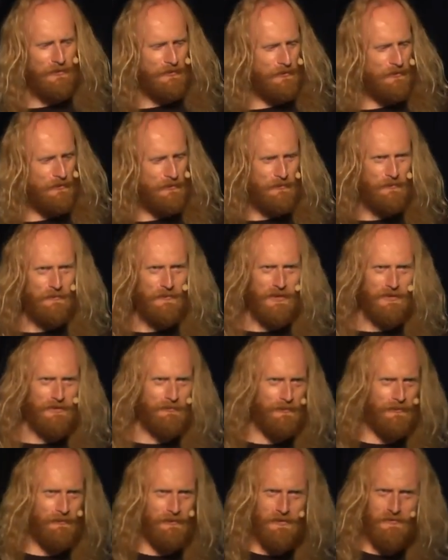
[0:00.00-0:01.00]
who has
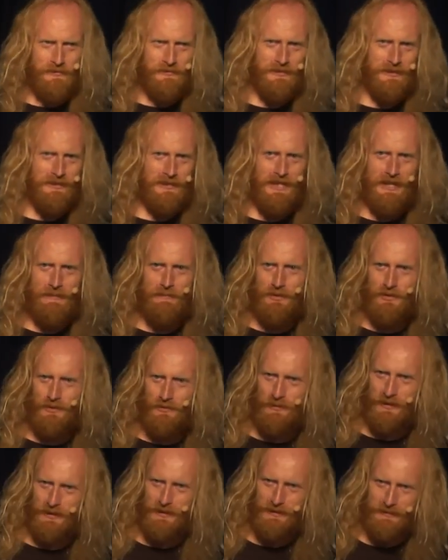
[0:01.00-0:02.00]
a real interest in
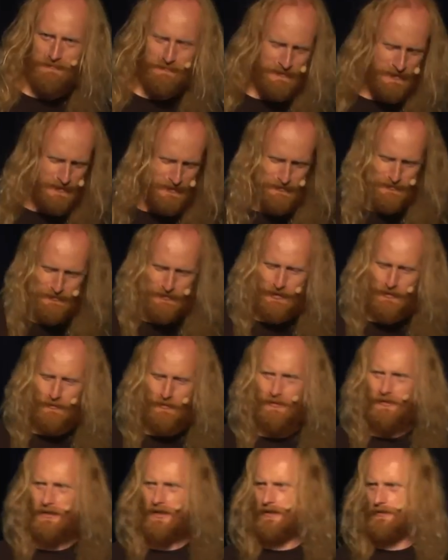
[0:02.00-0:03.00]
chemistry and so
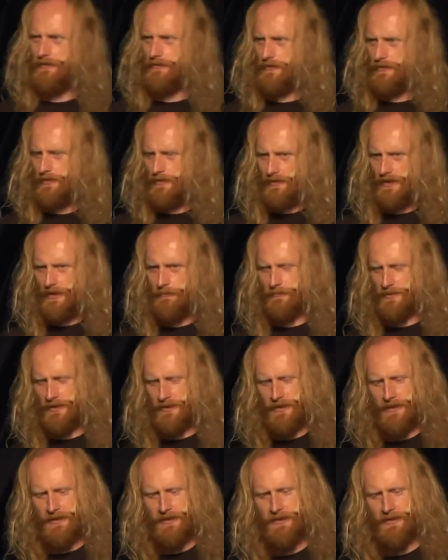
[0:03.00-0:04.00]
on, and clump
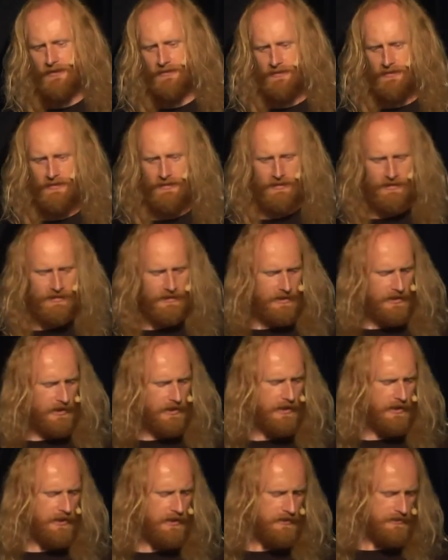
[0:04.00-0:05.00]
together
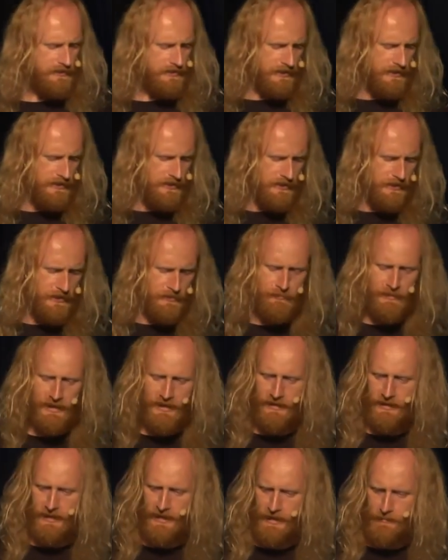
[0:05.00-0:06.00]
and, uh, and
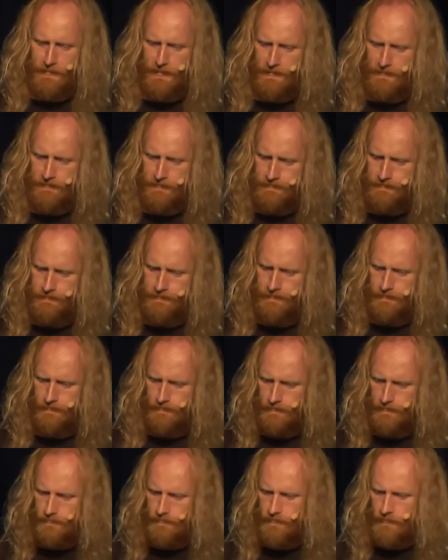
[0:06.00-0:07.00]
make it happen.
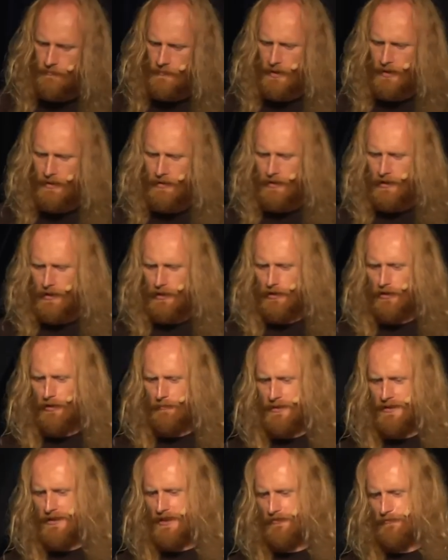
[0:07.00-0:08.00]

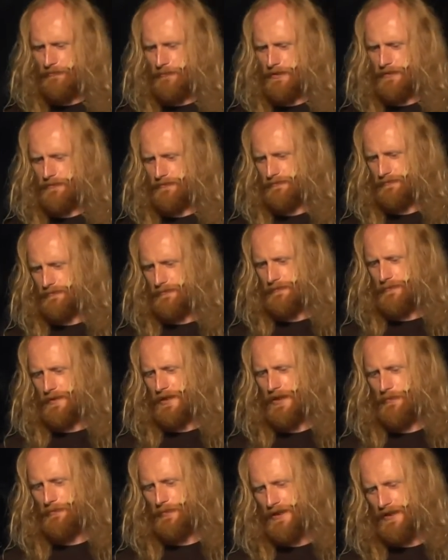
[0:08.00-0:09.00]
Lobby government,
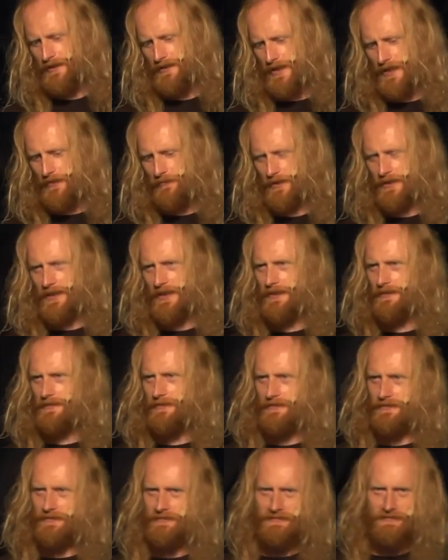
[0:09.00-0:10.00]
campaign, advocate,
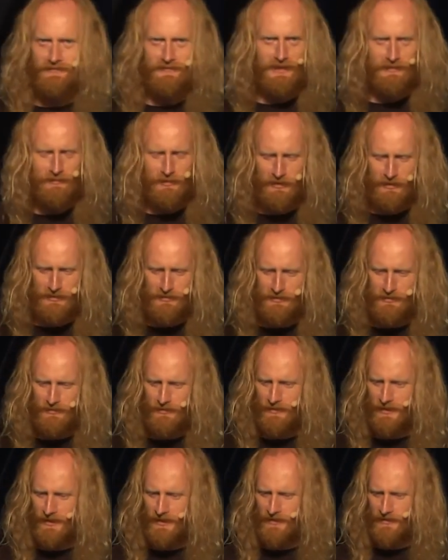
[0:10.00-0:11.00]
never hurts to
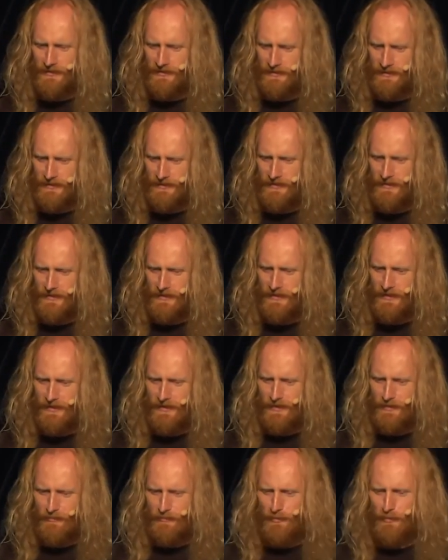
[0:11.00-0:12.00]
do that.
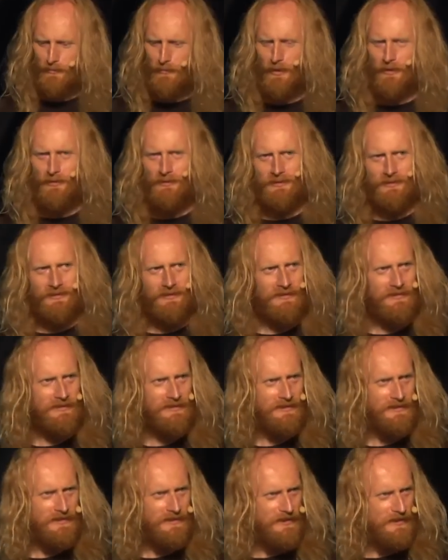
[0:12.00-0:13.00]
Promote
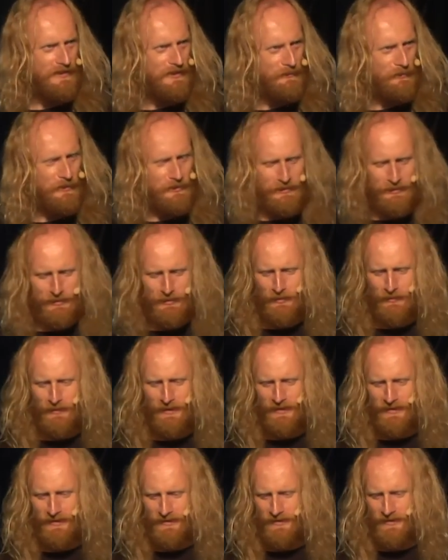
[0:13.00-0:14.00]
what you're
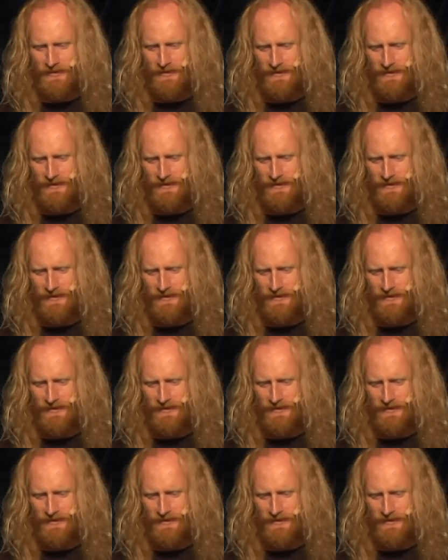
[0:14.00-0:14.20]
doing.